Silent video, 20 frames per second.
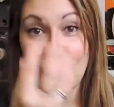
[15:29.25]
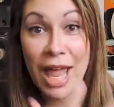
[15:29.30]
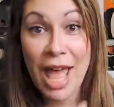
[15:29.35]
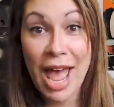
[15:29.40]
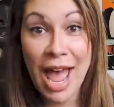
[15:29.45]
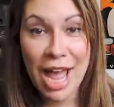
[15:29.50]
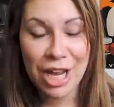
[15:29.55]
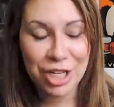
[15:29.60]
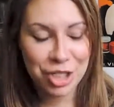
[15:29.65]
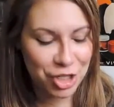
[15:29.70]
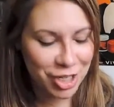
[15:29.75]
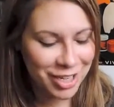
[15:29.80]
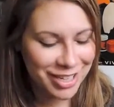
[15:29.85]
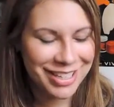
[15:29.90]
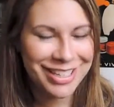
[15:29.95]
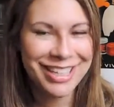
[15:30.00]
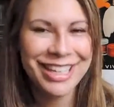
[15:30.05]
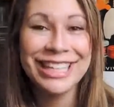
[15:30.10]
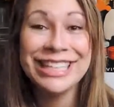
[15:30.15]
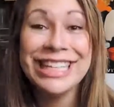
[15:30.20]
large
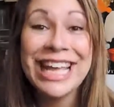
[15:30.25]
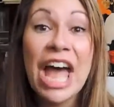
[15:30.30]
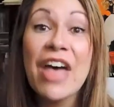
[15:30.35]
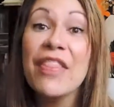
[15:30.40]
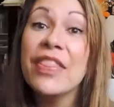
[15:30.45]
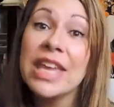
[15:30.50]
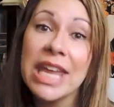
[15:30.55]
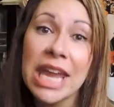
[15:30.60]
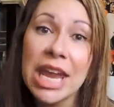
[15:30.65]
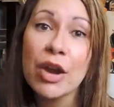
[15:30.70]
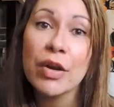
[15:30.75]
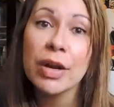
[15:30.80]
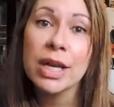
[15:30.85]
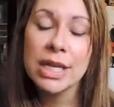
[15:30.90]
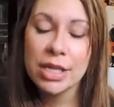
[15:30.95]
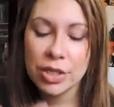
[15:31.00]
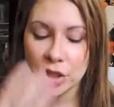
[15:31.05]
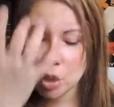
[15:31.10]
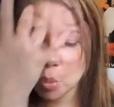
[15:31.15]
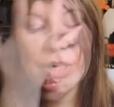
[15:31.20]
the area is.